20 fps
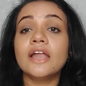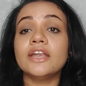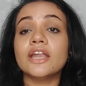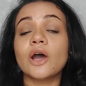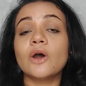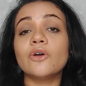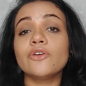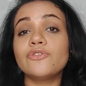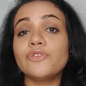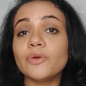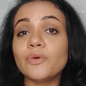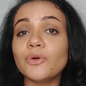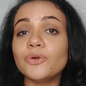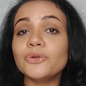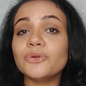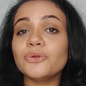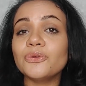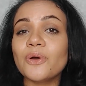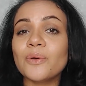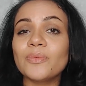Now, if you want
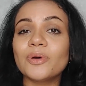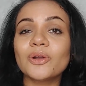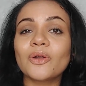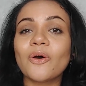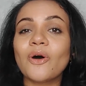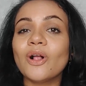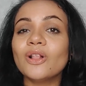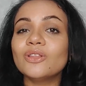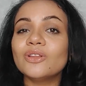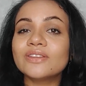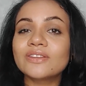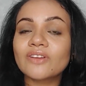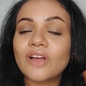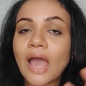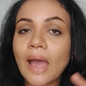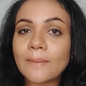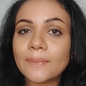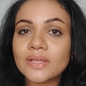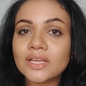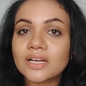to know about all the
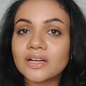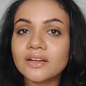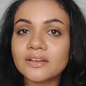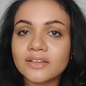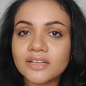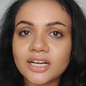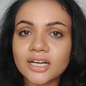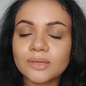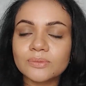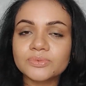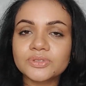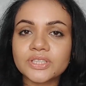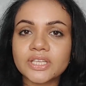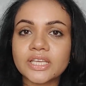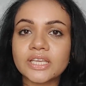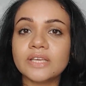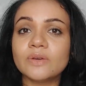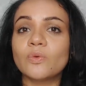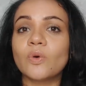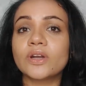chemical terms,
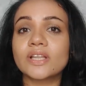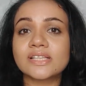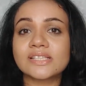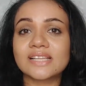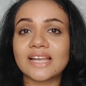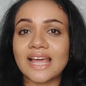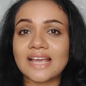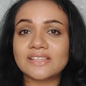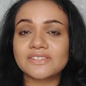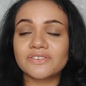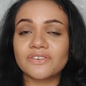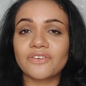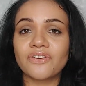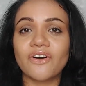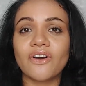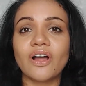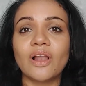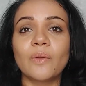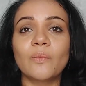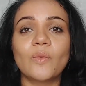ki what is
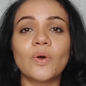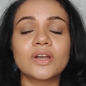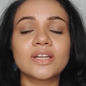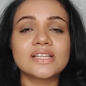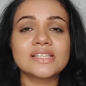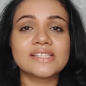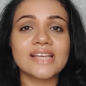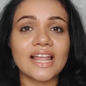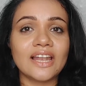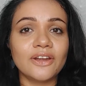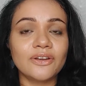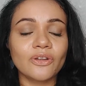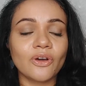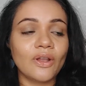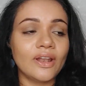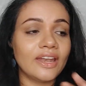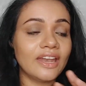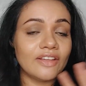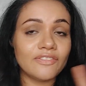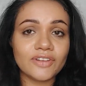glycerol, what is
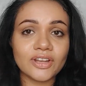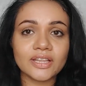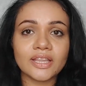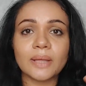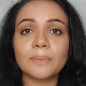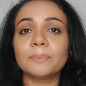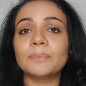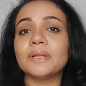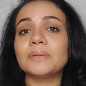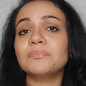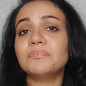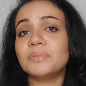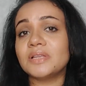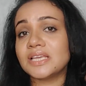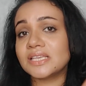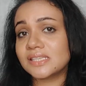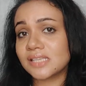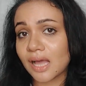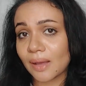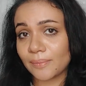xylitol and everything, then
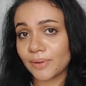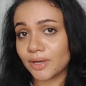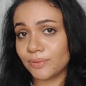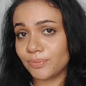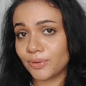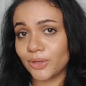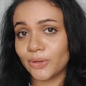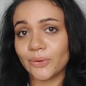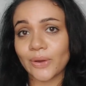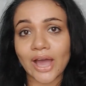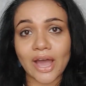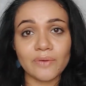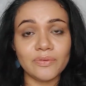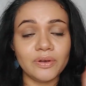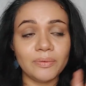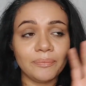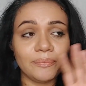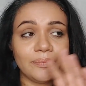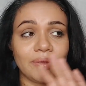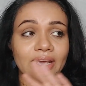please comment below. I
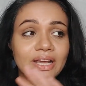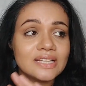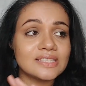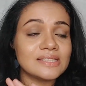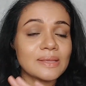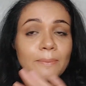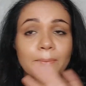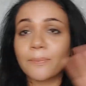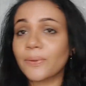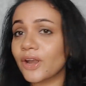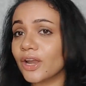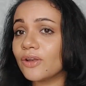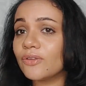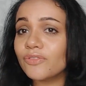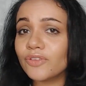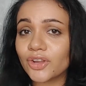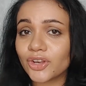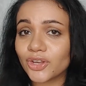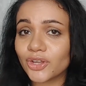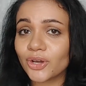will make a separate
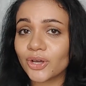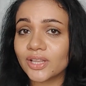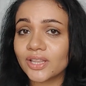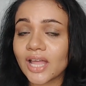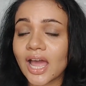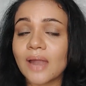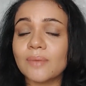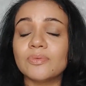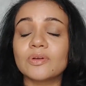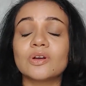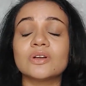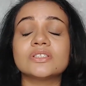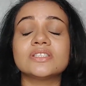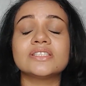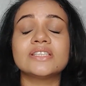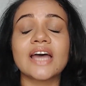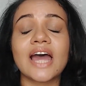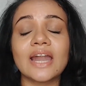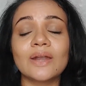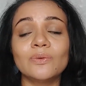video on that because
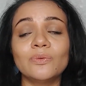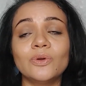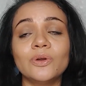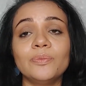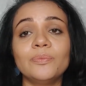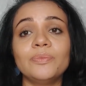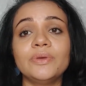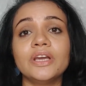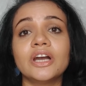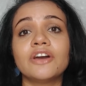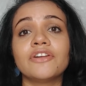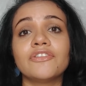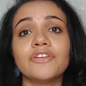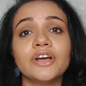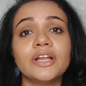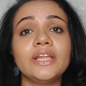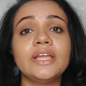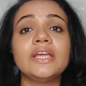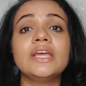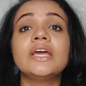that would be a
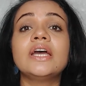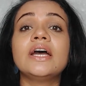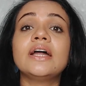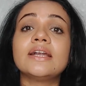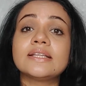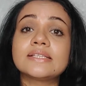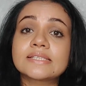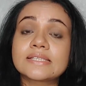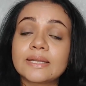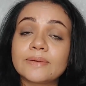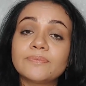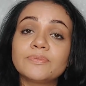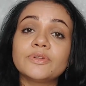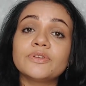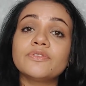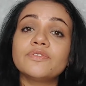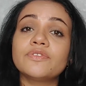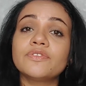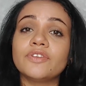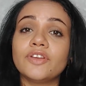really
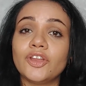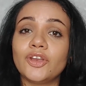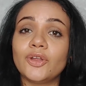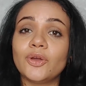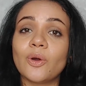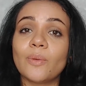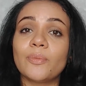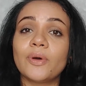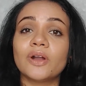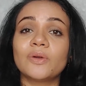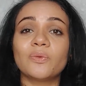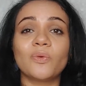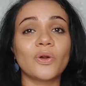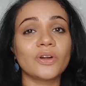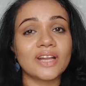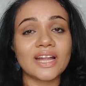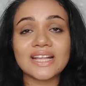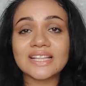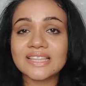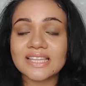descriptive video about
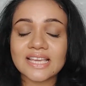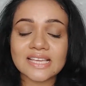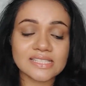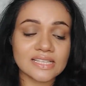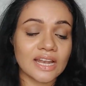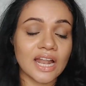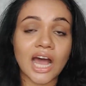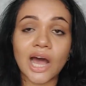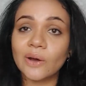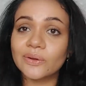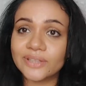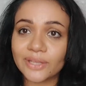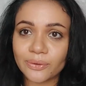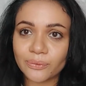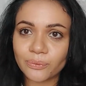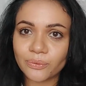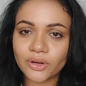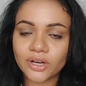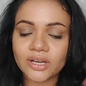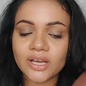what are these and how they
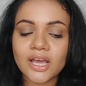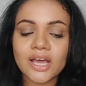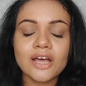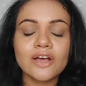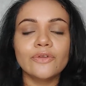work.